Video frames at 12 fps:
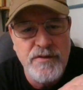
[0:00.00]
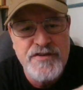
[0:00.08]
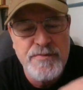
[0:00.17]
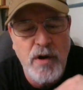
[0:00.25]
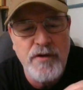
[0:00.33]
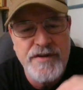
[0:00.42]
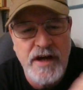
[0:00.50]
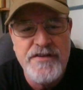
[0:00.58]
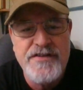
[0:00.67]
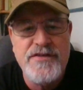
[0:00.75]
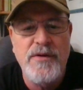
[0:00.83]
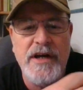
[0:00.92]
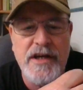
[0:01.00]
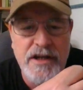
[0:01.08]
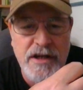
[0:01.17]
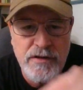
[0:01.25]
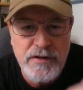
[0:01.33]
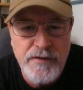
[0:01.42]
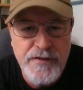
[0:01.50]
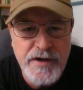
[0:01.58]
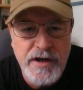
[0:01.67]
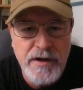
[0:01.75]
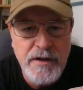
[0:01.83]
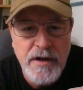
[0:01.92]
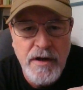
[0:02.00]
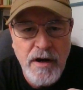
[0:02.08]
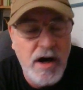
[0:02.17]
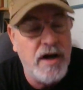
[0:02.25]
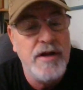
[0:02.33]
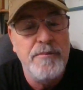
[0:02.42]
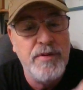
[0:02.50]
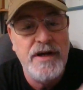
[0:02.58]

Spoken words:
little small towns so I can include their haunted